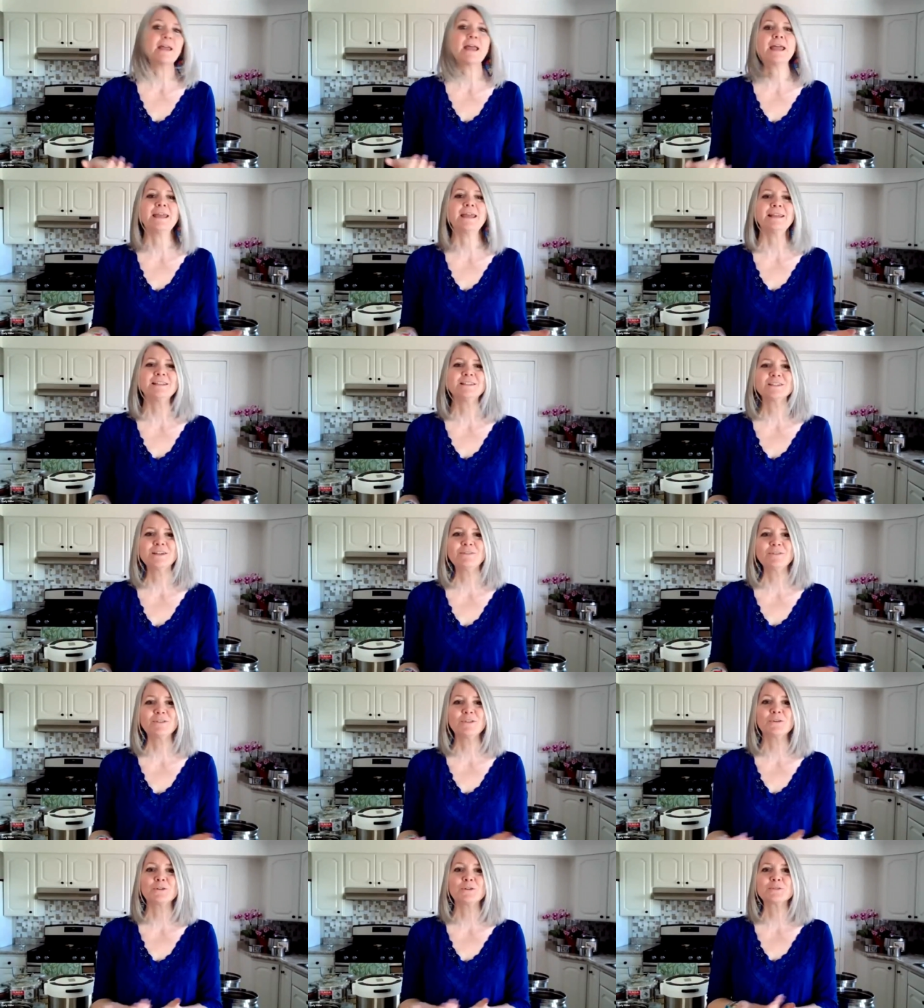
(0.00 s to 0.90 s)
age,
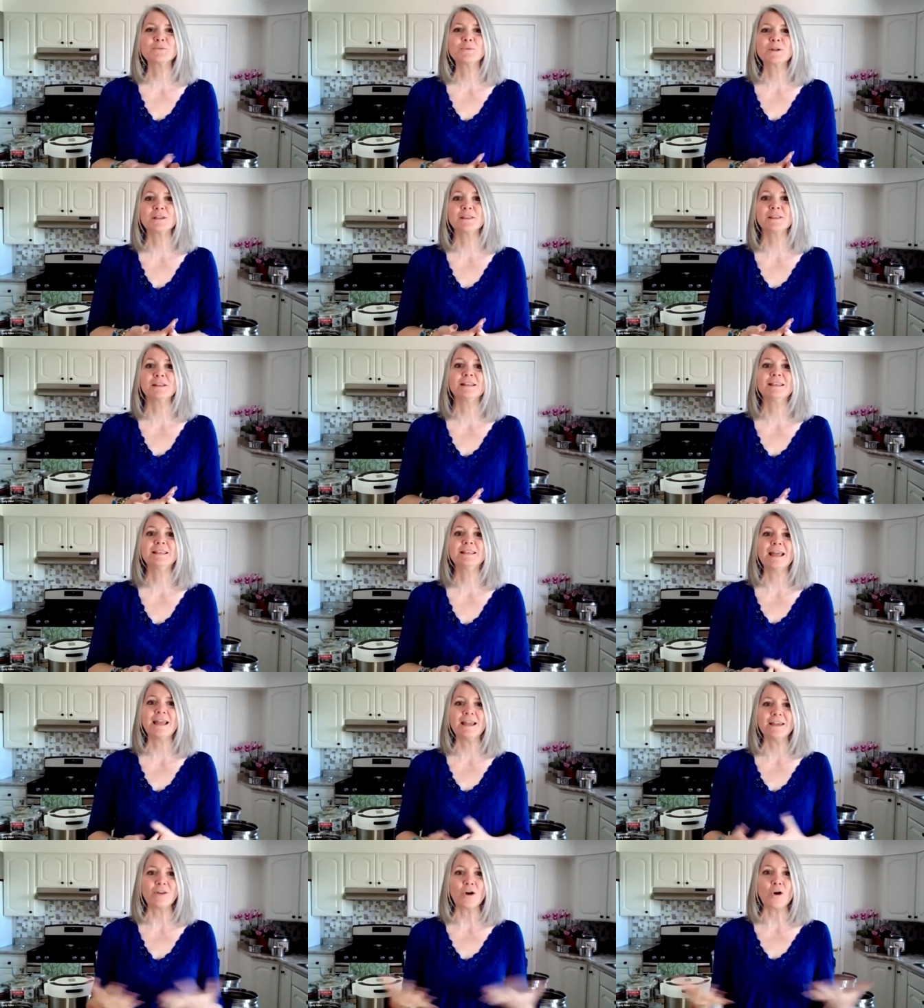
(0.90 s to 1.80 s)
even though it's one of the
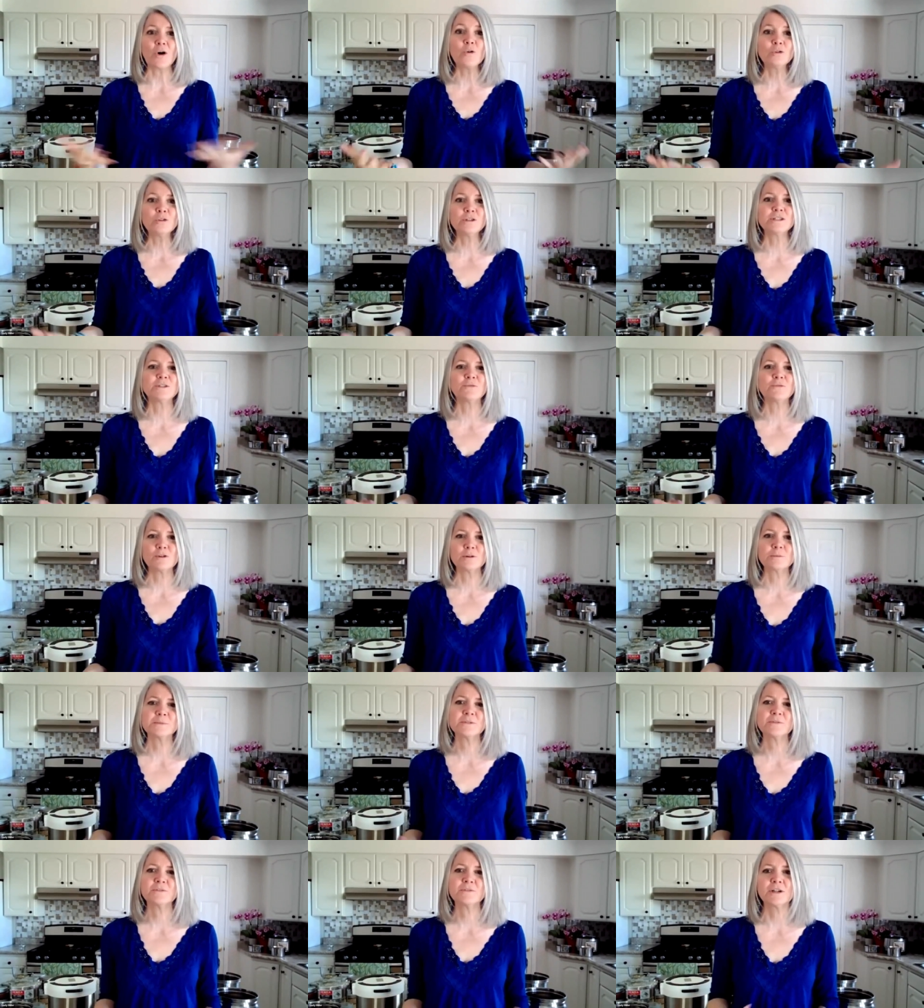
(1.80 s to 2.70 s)
late, the oldest
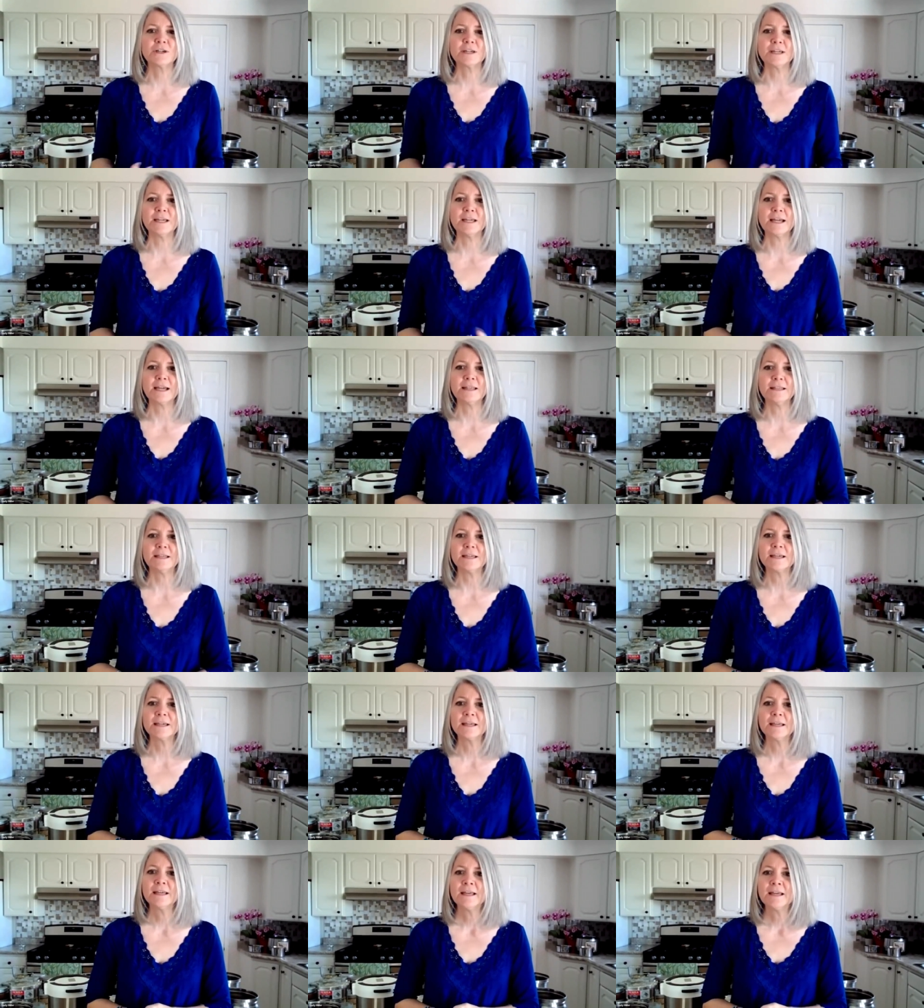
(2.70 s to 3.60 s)
forms of cooking, I
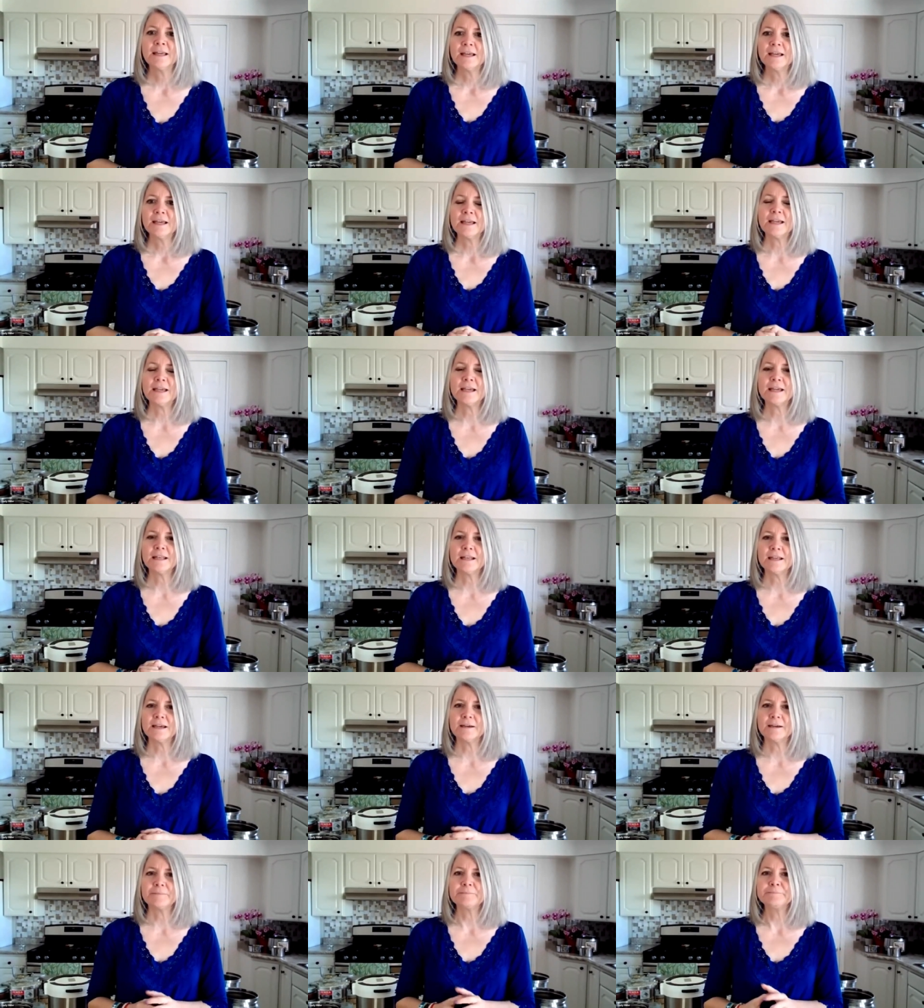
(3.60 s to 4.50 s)
think. And
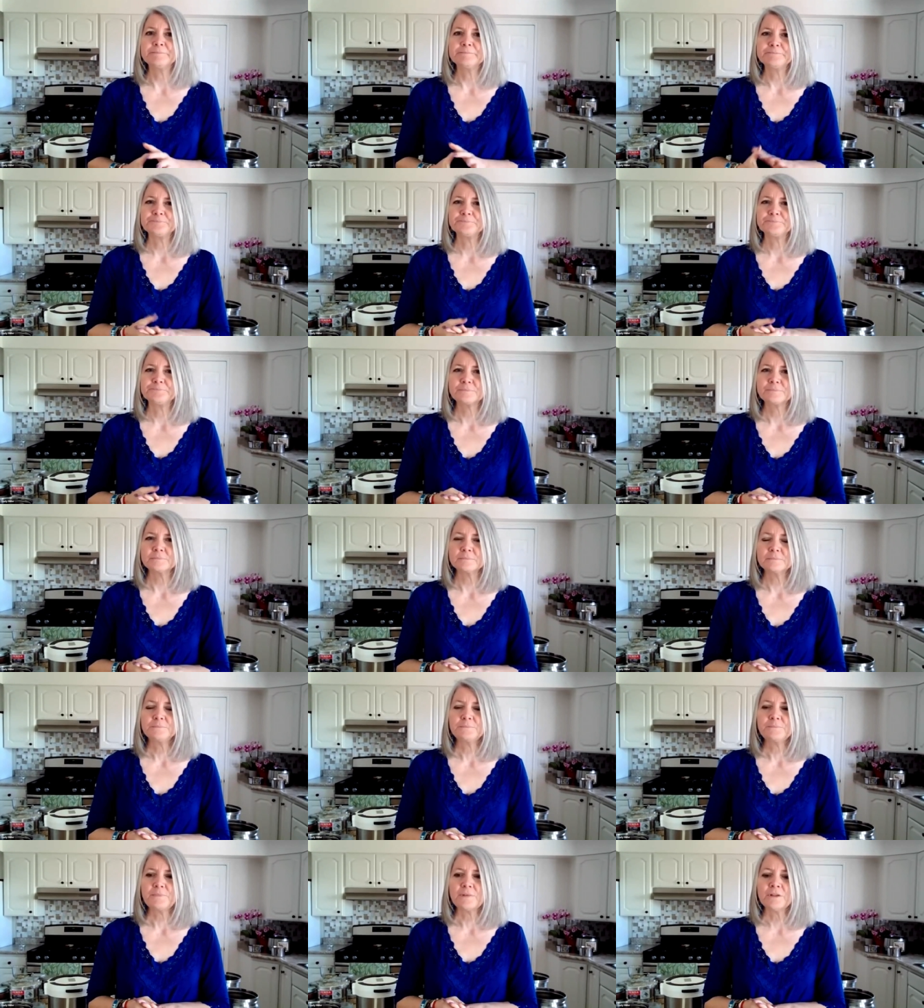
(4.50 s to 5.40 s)
um,
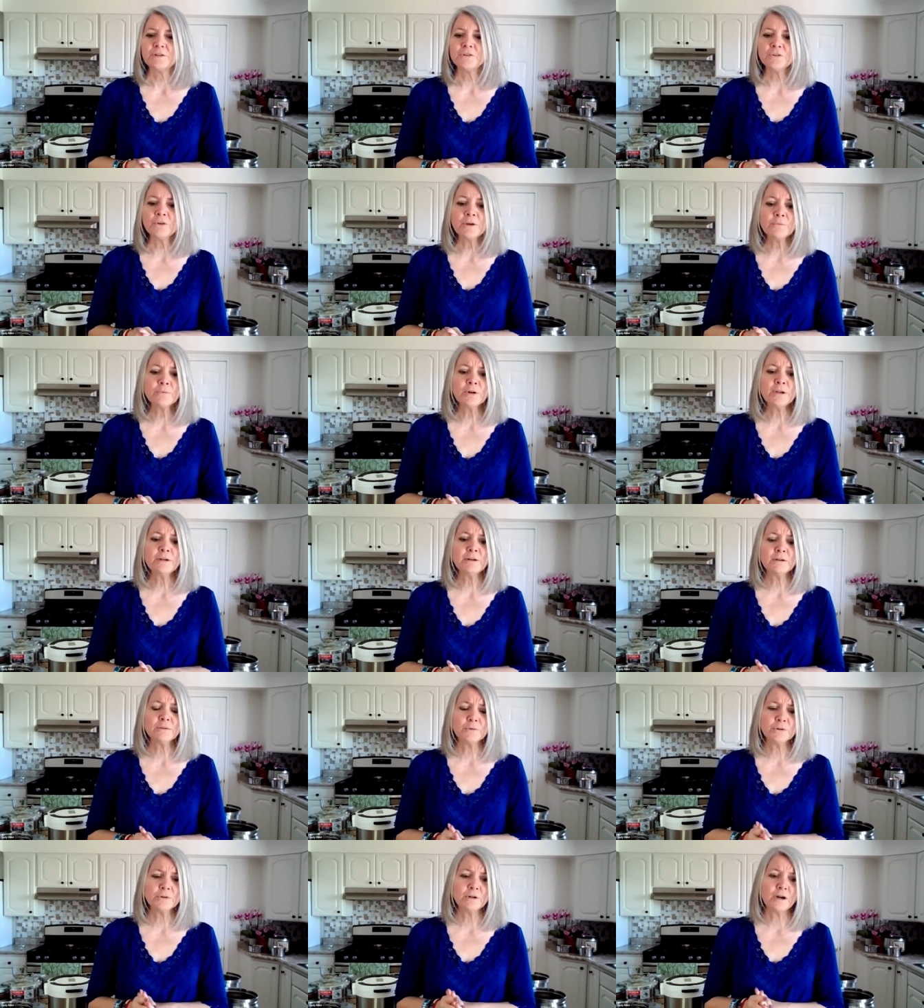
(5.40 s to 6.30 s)
so I
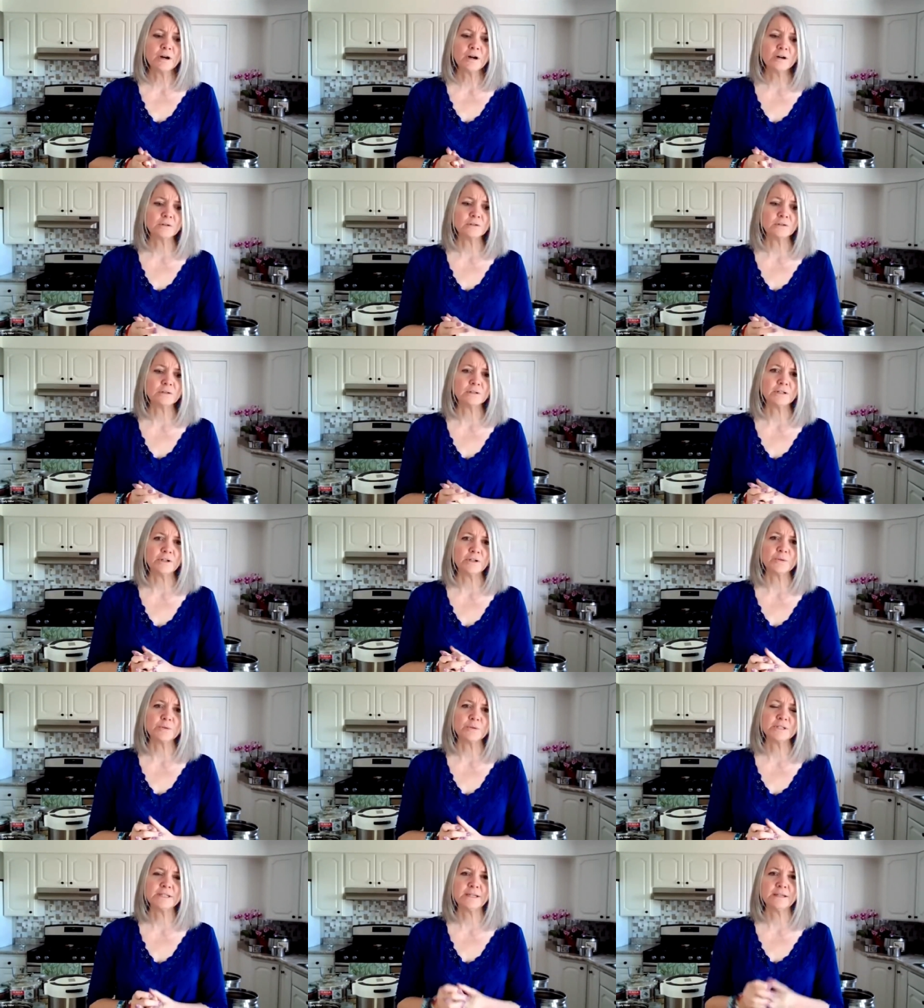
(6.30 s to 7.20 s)
wrote, wrote an article. You know,
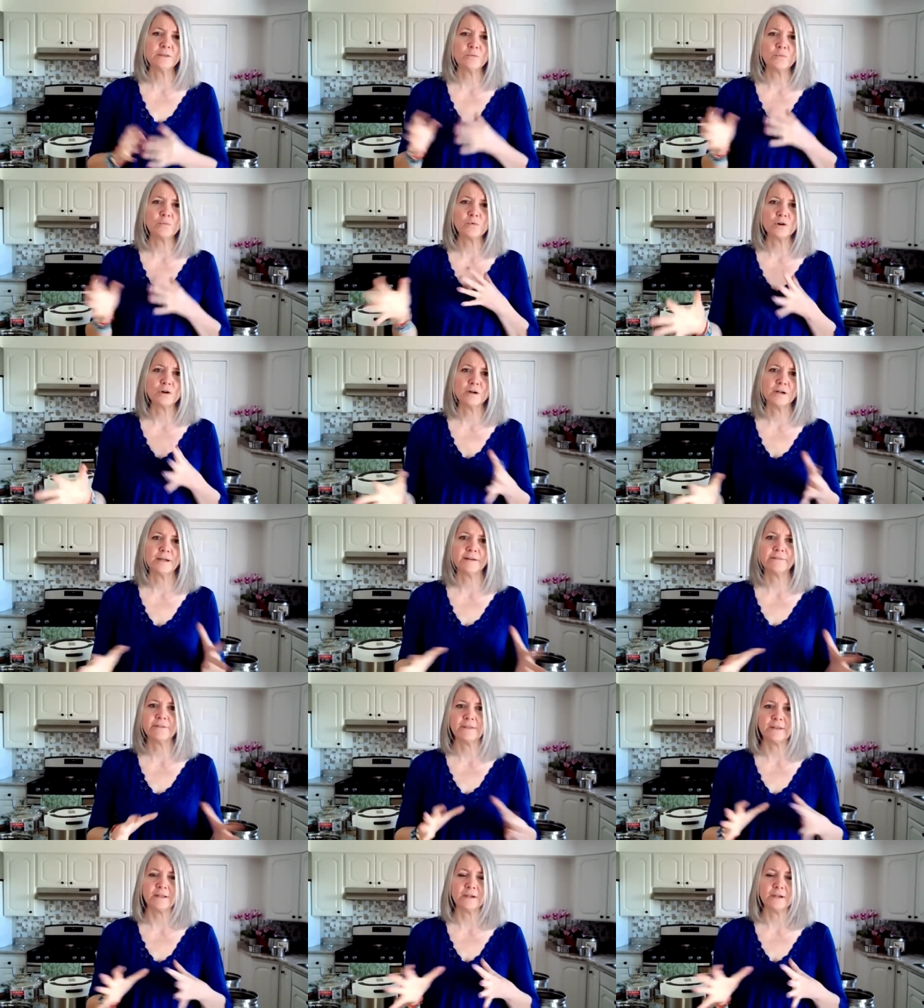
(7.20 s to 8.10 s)
we're seeing the war and
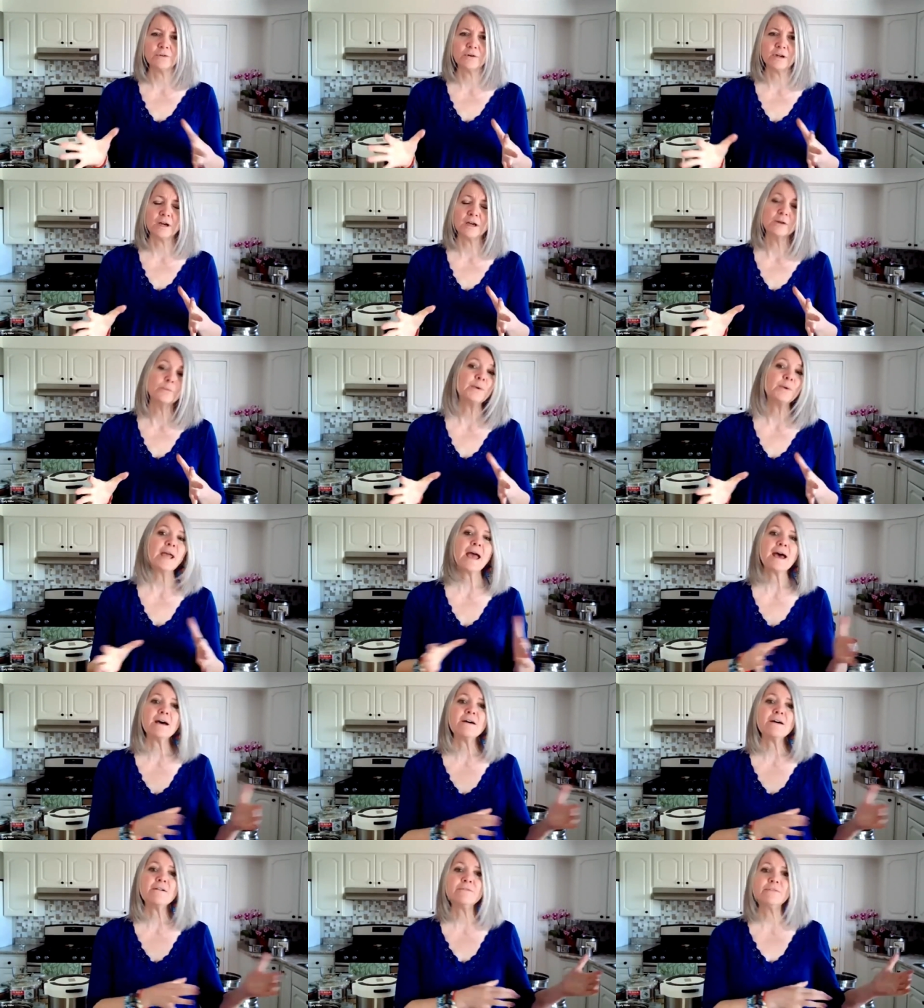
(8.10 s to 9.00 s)
everything going on, and we
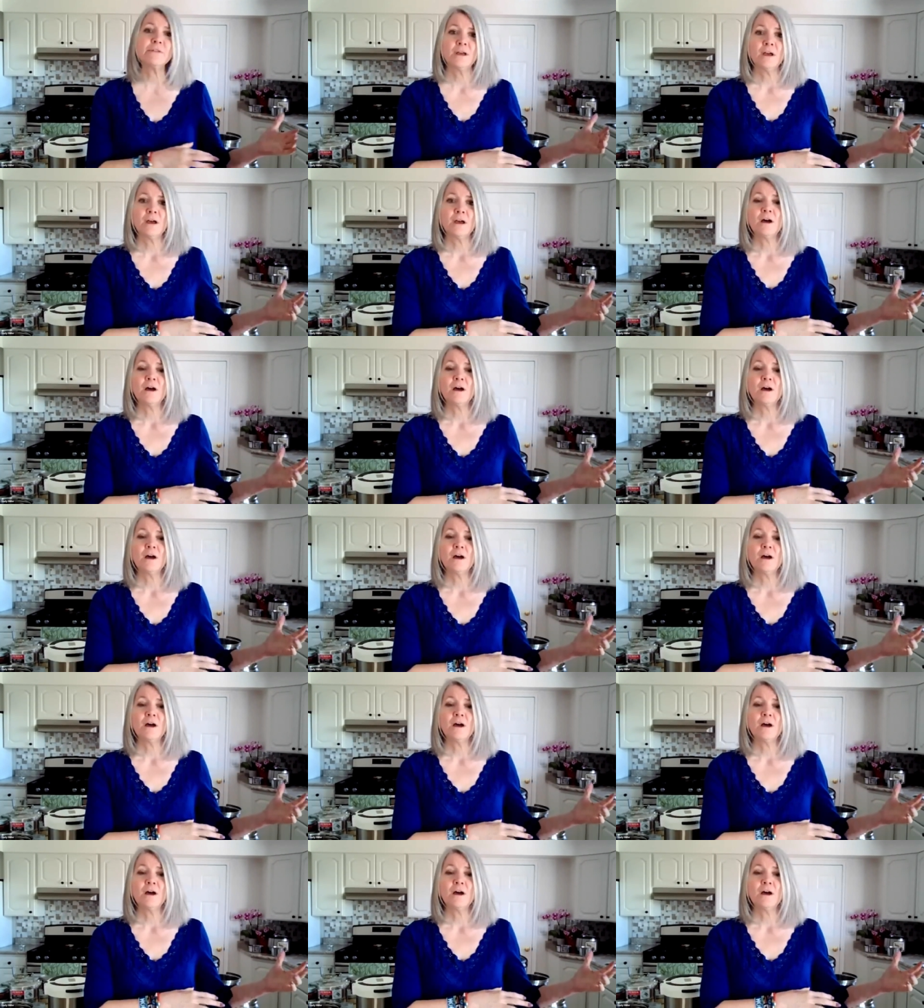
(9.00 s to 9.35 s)
have